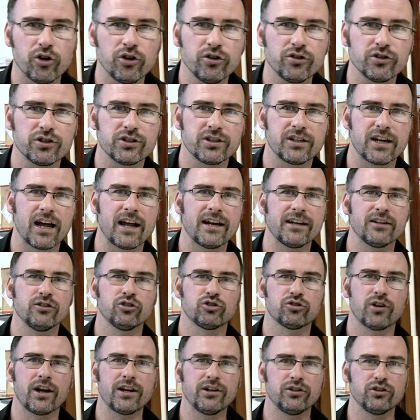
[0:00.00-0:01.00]
to understand it
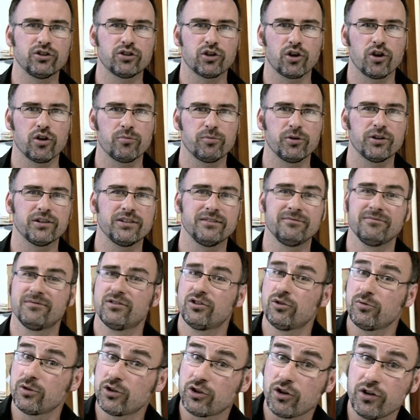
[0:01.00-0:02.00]
and trying to interpret it
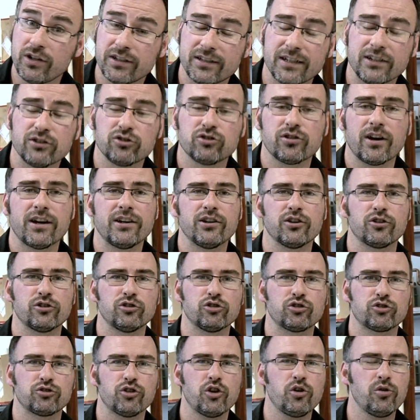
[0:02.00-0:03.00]
and, to a certain extent, trying to
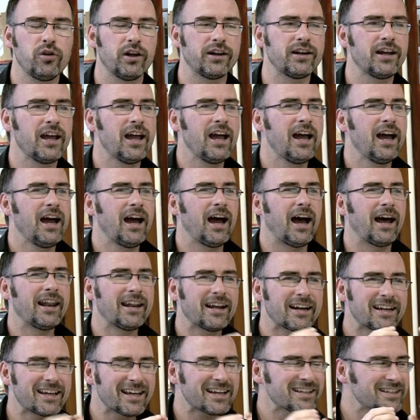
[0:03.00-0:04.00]
control it.
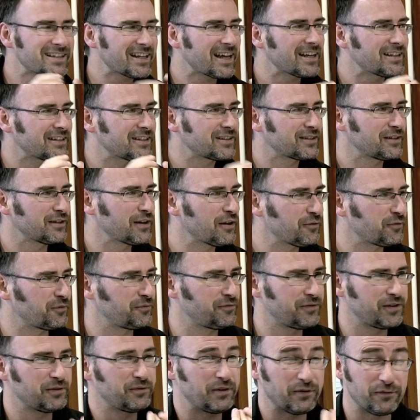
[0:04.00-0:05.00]
And I guess that's
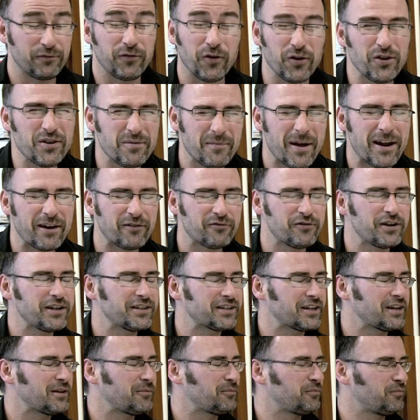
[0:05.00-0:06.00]
the fundamental
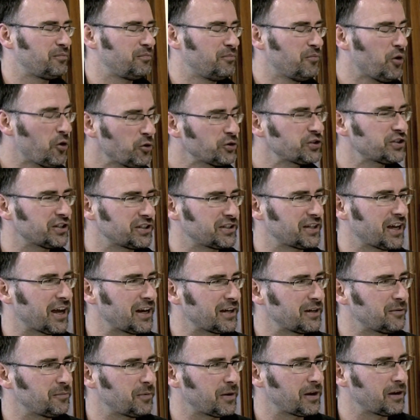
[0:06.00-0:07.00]
reason I'm most
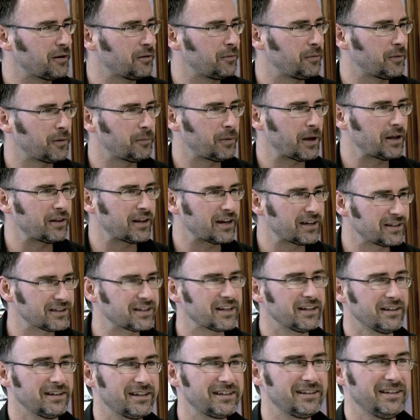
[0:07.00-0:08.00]
excited by that
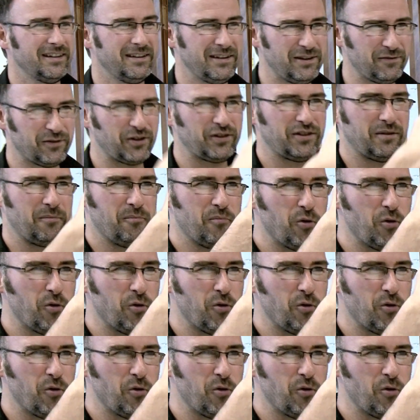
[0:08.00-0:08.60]
is that you've got the